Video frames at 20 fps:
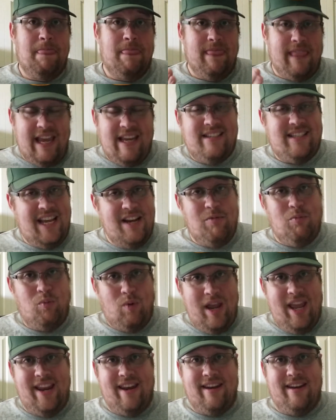they did
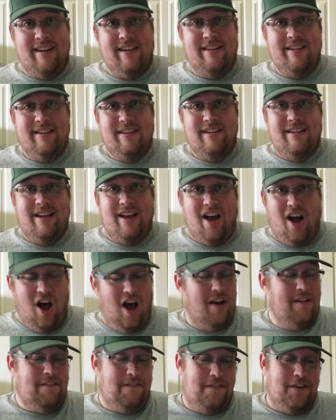win
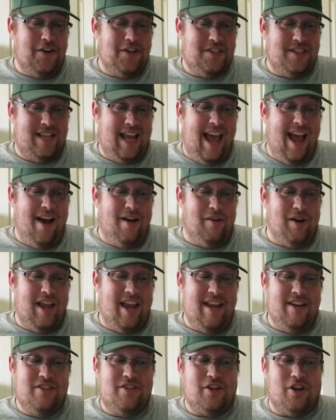on first down
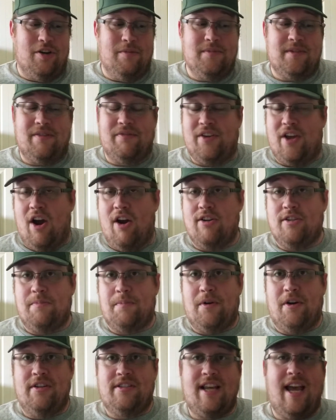in terms of yards
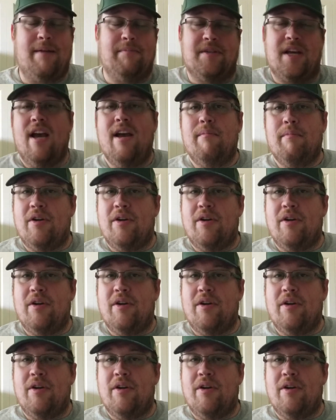per attempt.